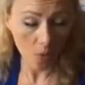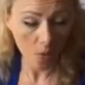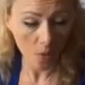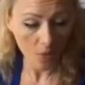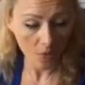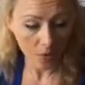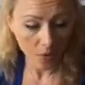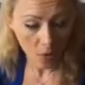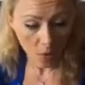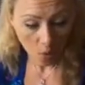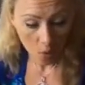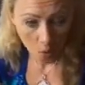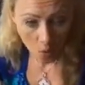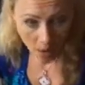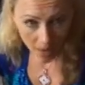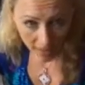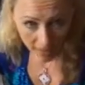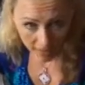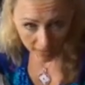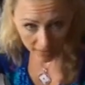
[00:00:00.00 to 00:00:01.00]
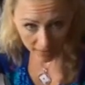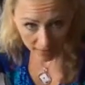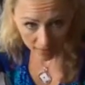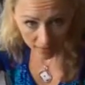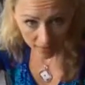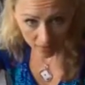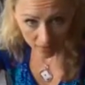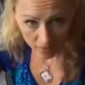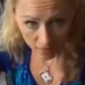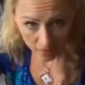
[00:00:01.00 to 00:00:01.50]
or quiet
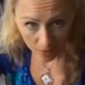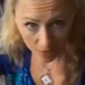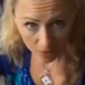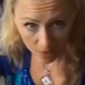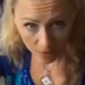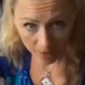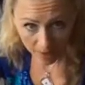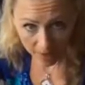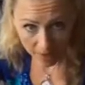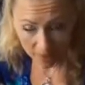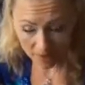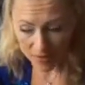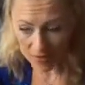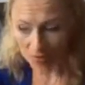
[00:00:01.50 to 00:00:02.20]
level, right?